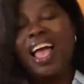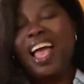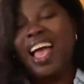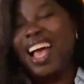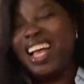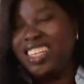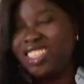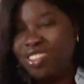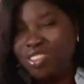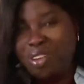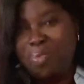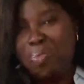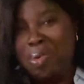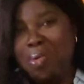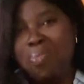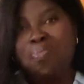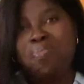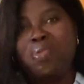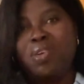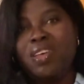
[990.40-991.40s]
And
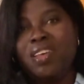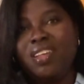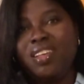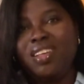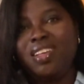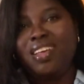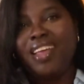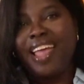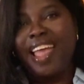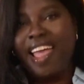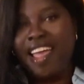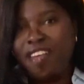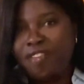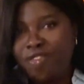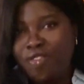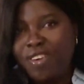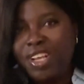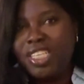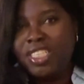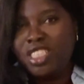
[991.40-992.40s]
remember,
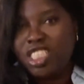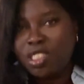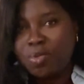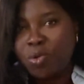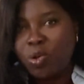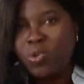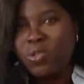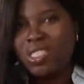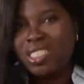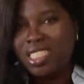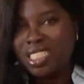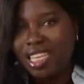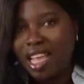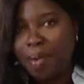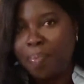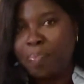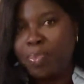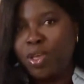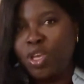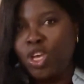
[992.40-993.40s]
every small
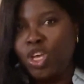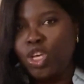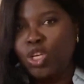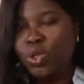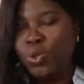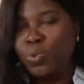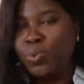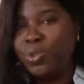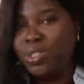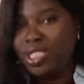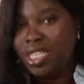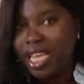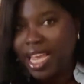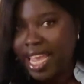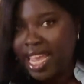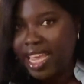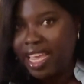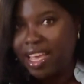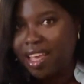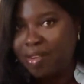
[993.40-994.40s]
step you
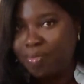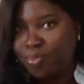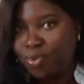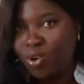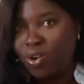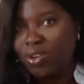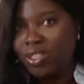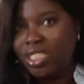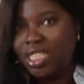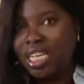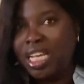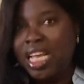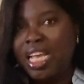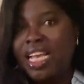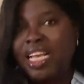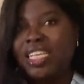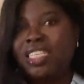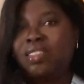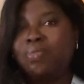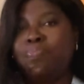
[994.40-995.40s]
take abroad
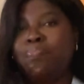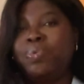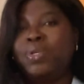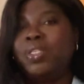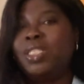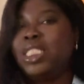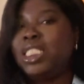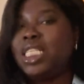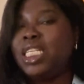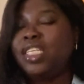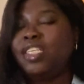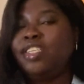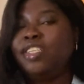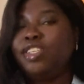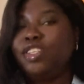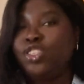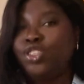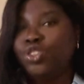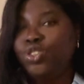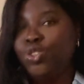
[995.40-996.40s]
is
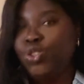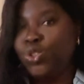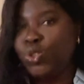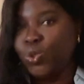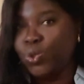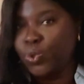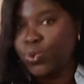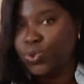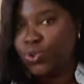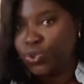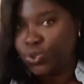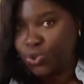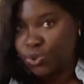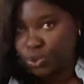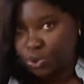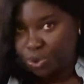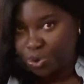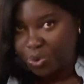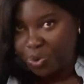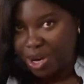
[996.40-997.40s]
building your
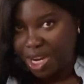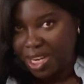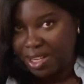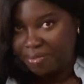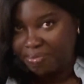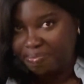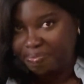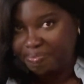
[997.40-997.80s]
story.